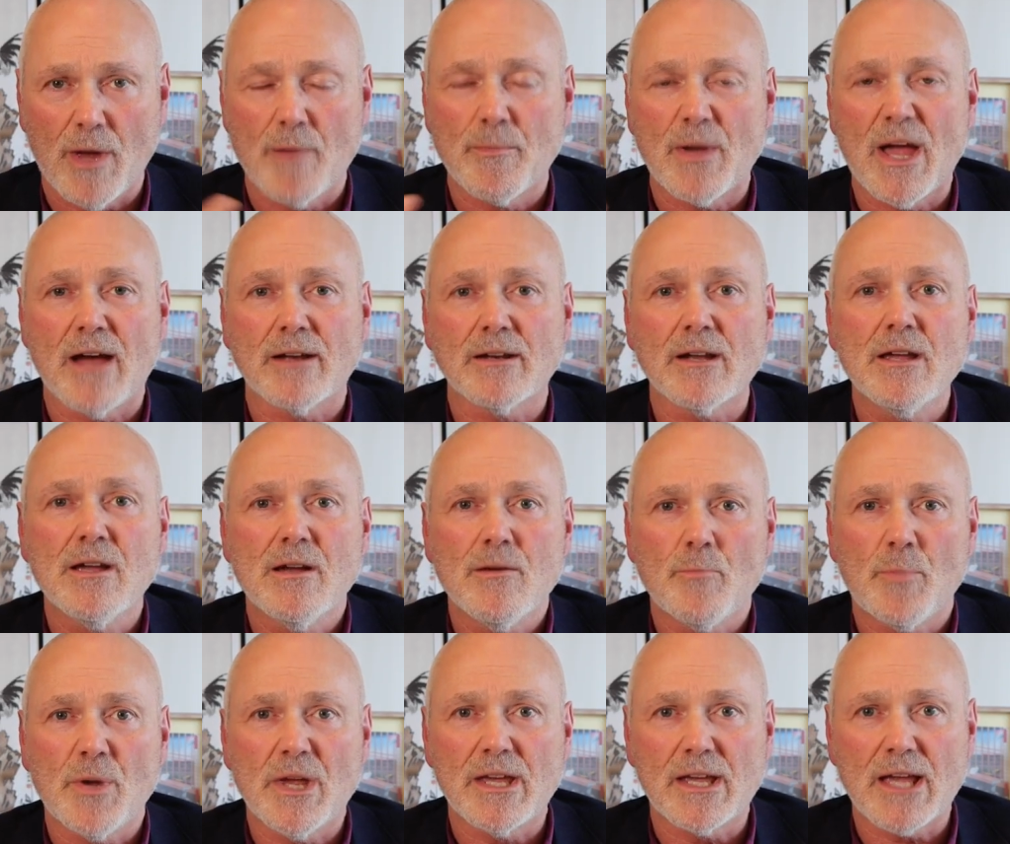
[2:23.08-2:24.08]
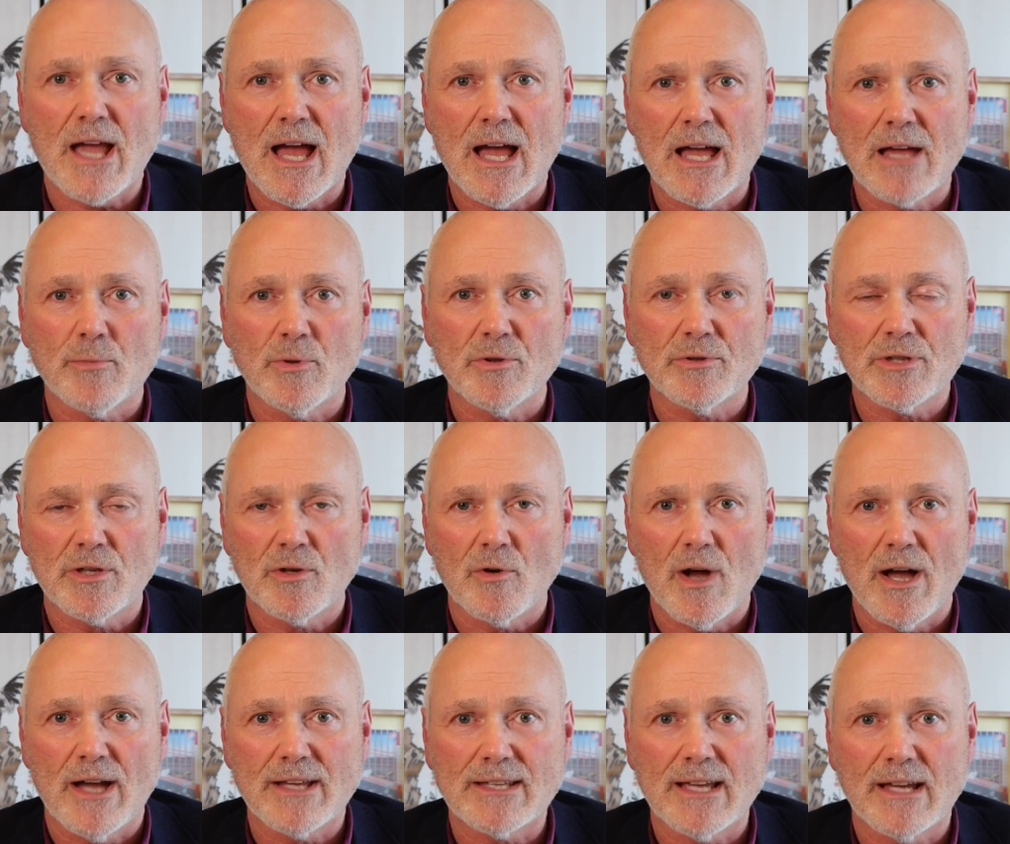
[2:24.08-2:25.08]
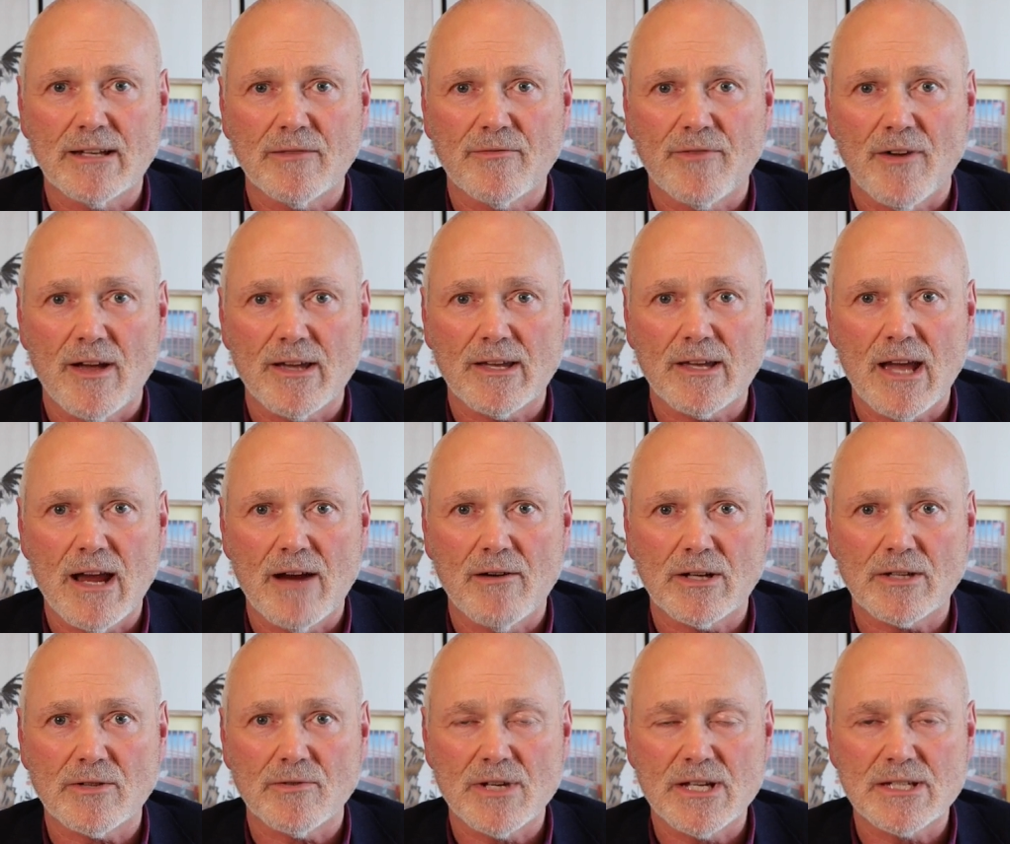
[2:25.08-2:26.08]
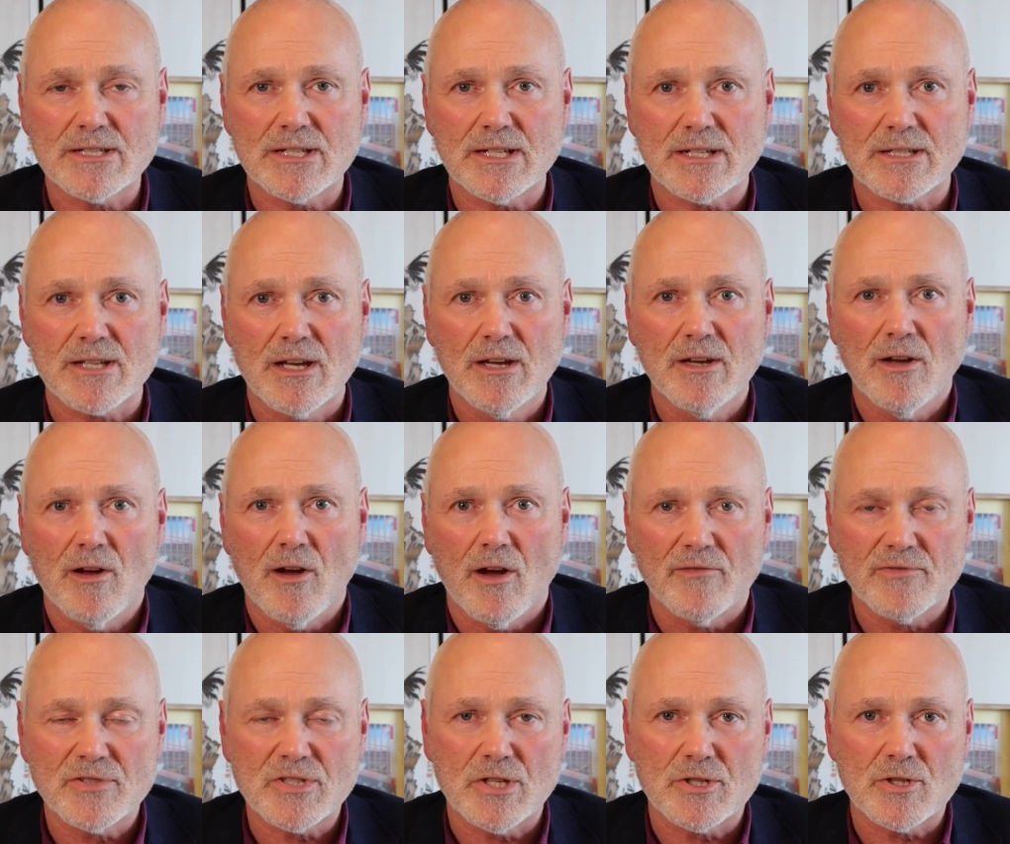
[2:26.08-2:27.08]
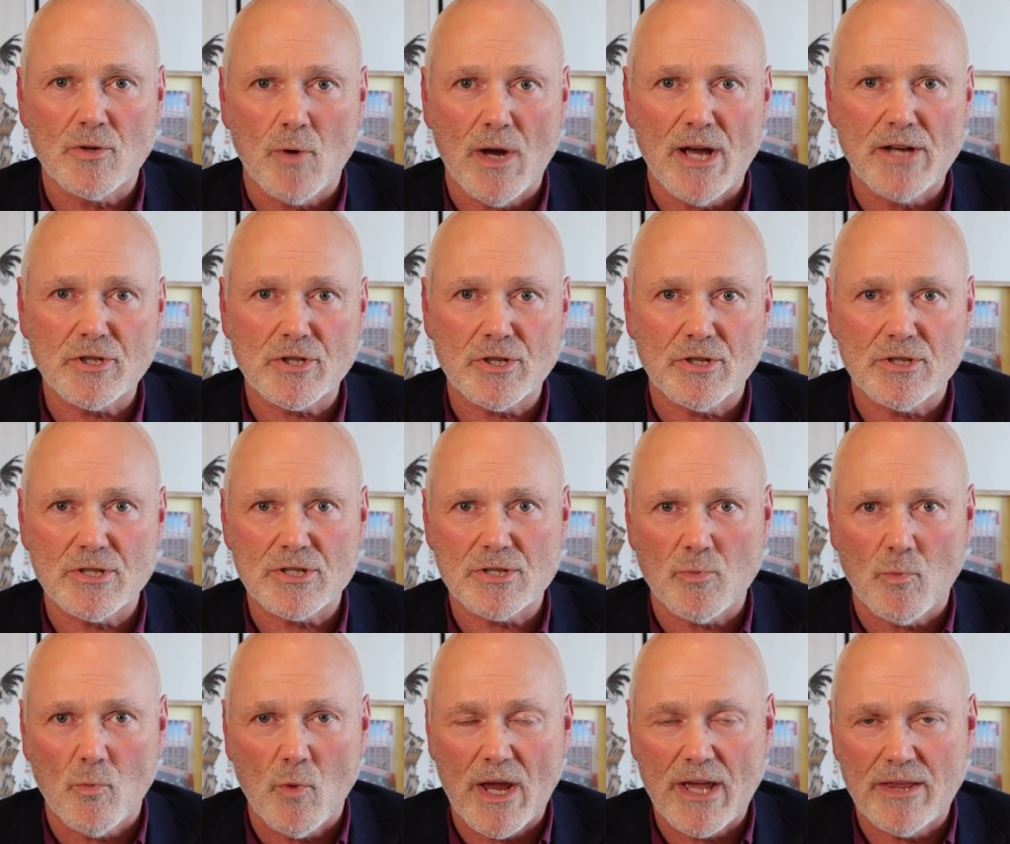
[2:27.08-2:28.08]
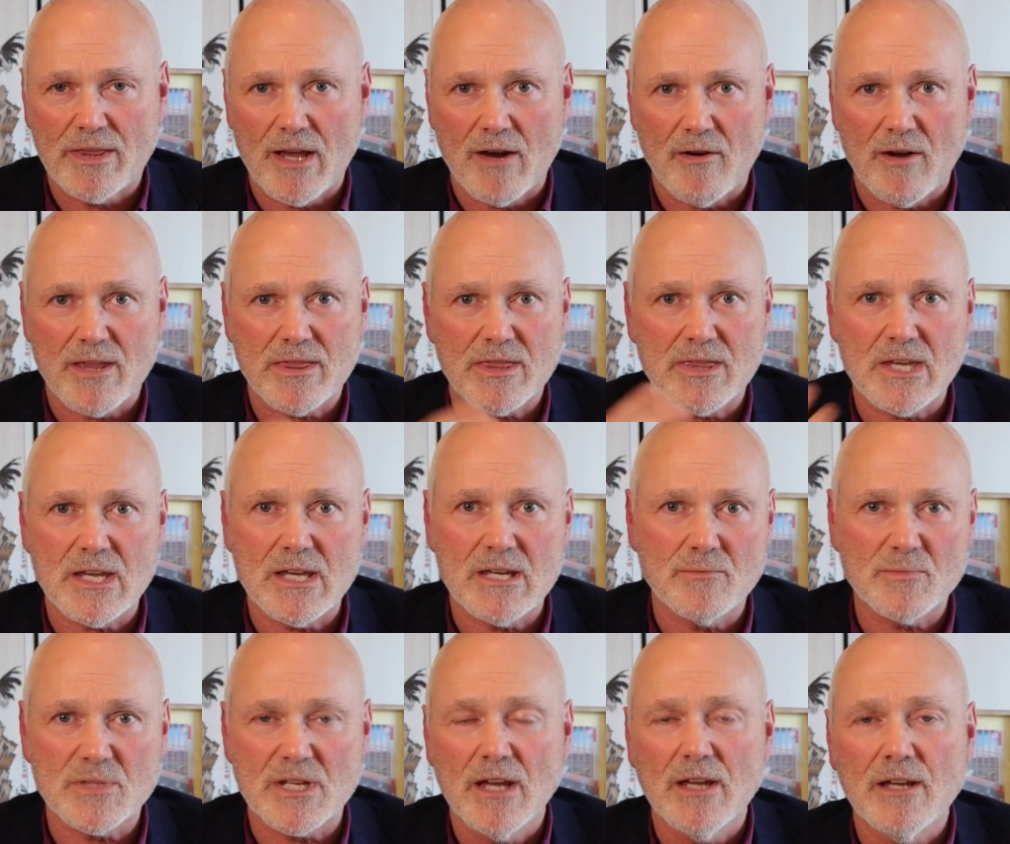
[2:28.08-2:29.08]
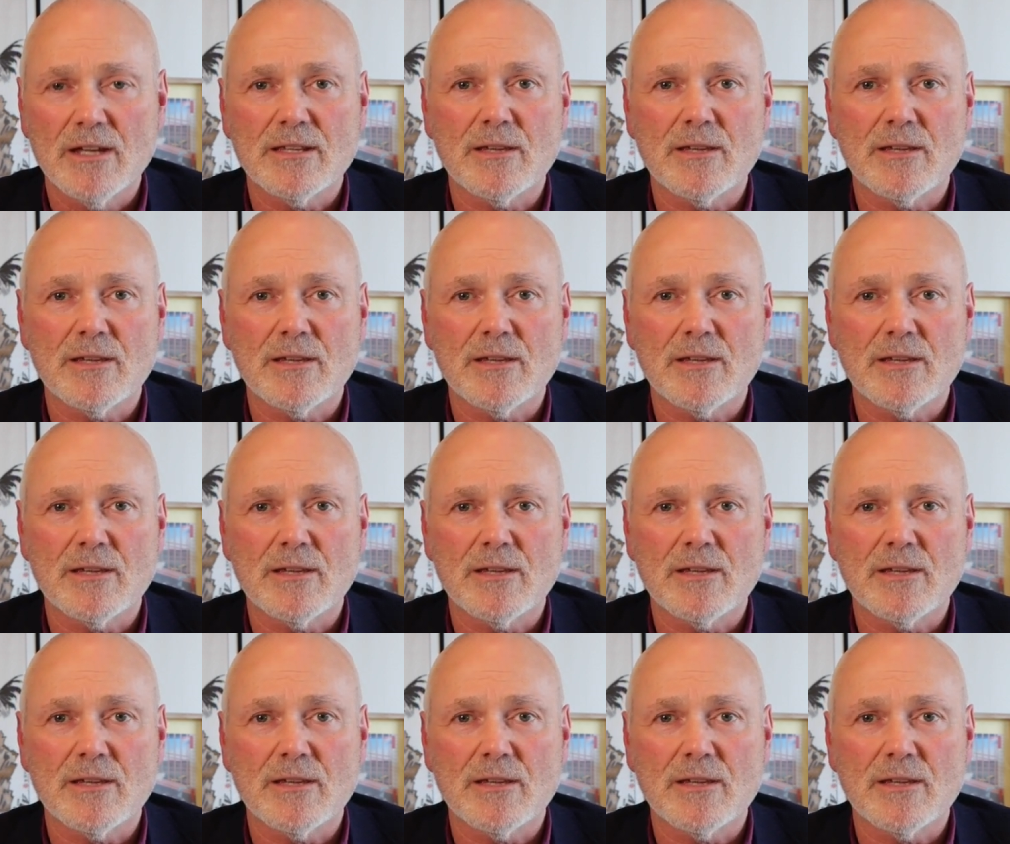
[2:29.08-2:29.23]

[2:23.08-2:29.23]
about being able to identify characteristics of situations where there are themes,